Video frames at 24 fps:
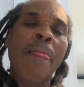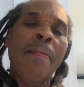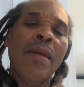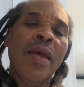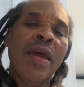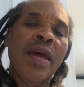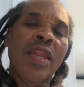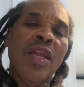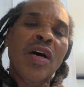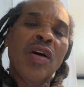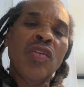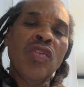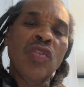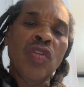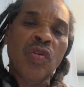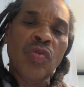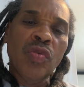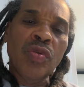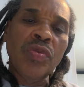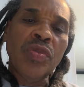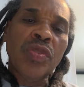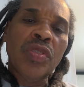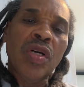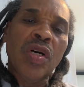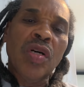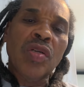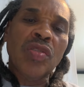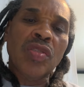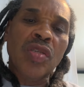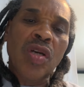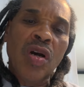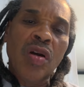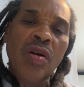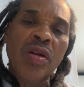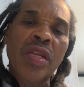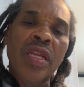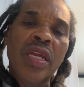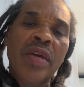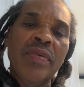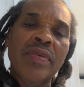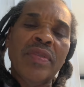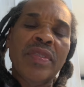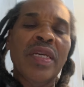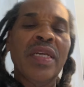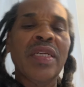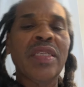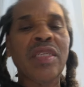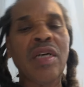and uh, you know we was all talking and
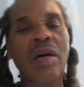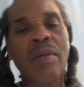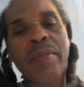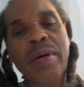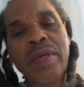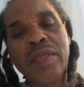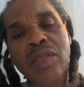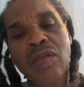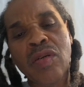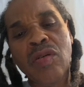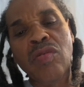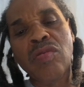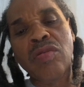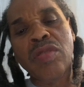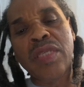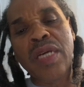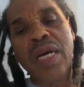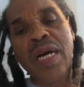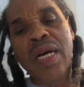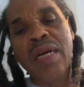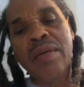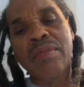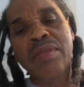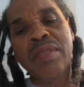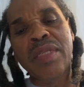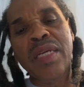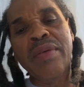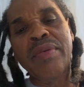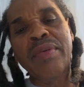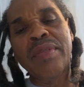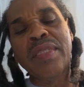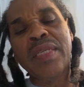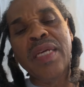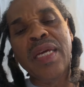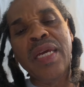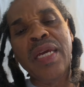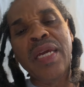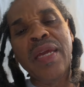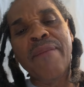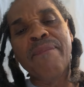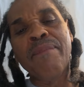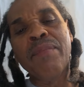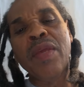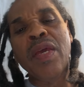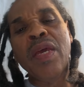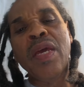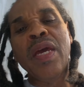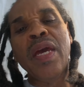everything, talking about the old times and everything,
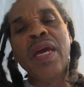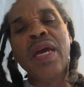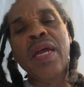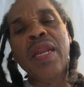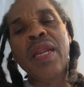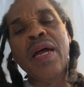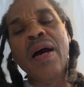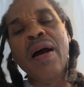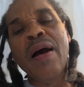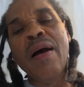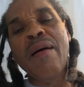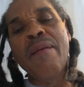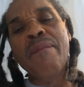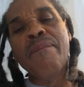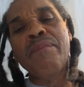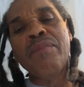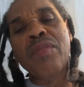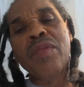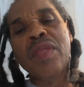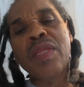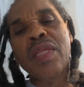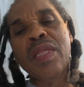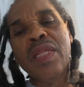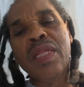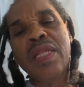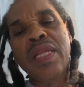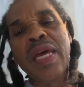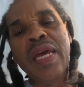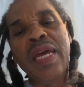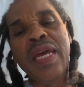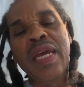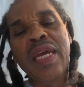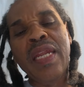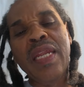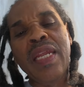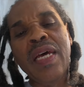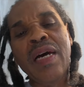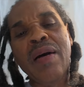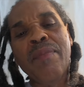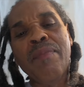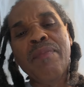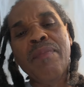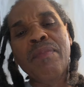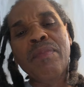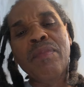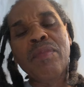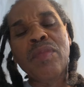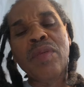and um, they end up
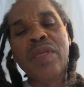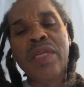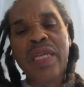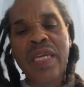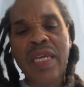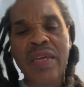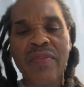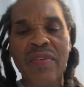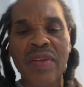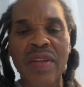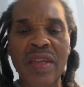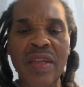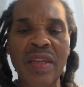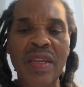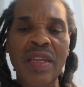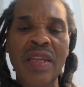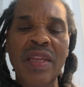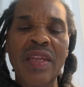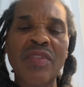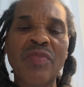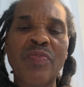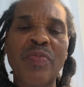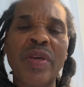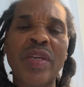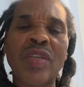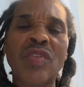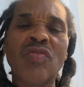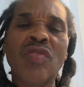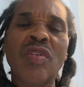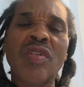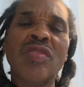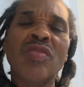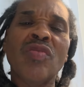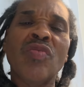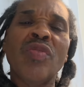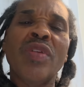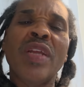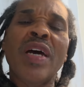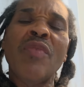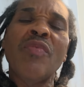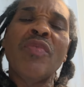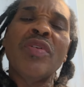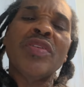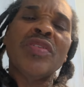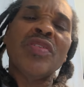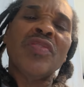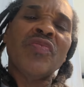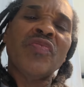leaving in, in this big truck. So when I
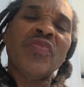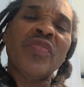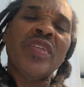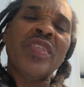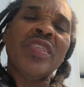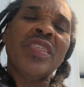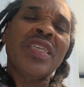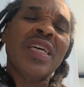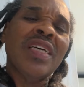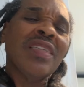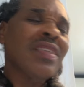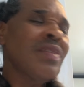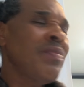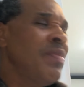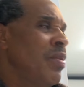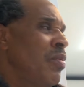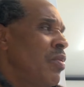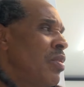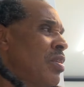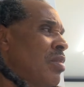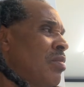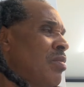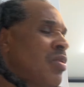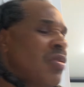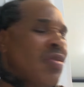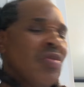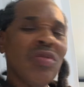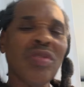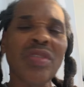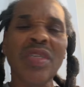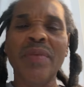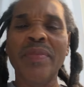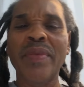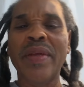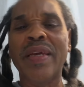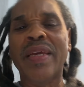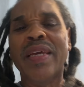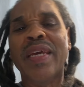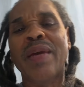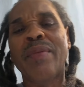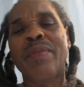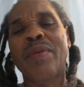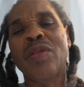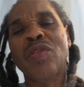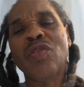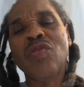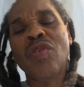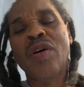went to the front seat, I said, man, what the dudes coming? They came
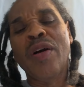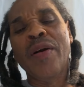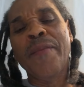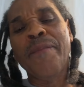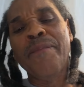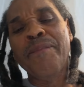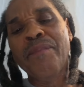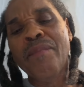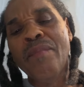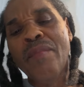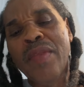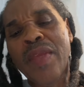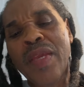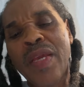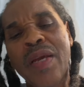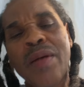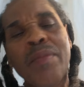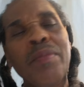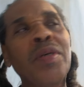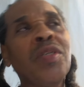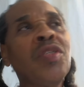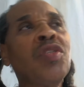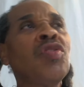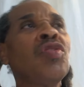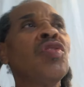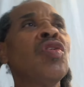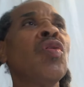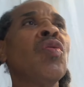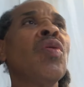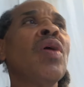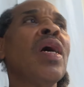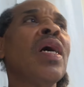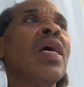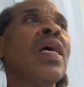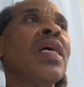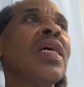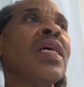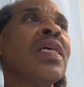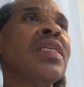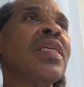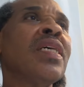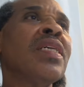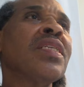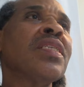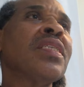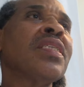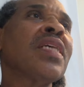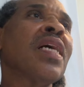in the truck. But you know, uh,
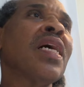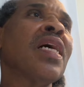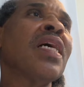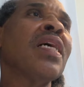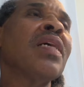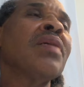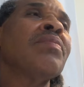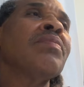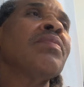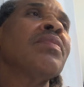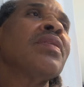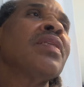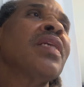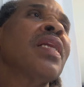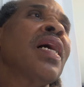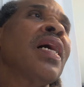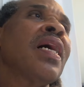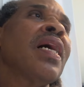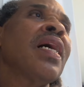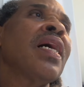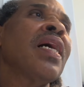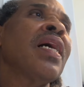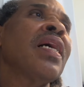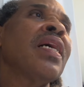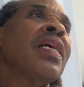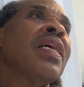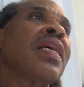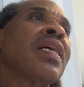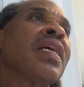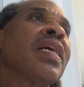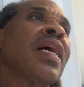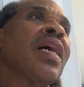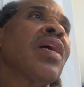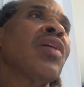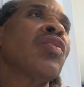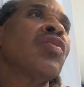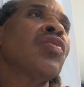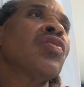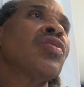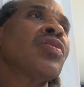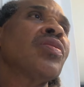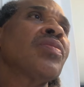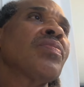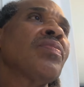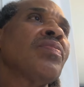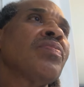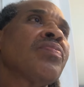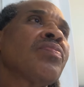another time that I encountered
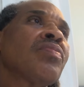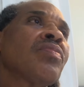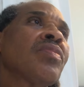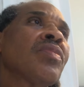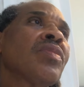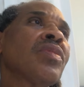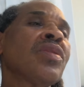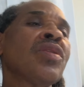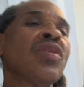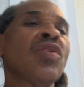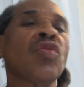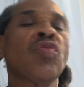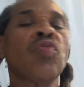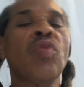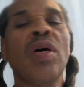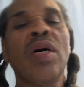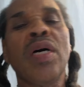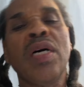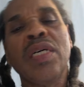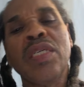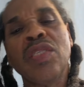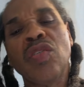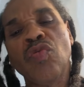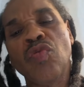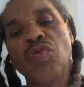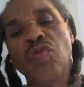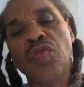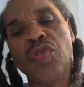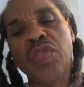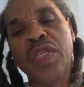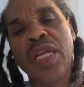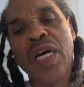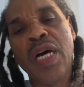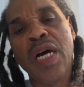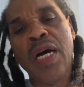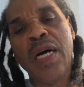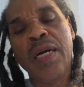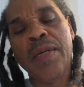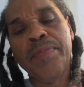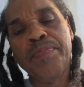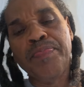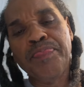the Swans was in, uh,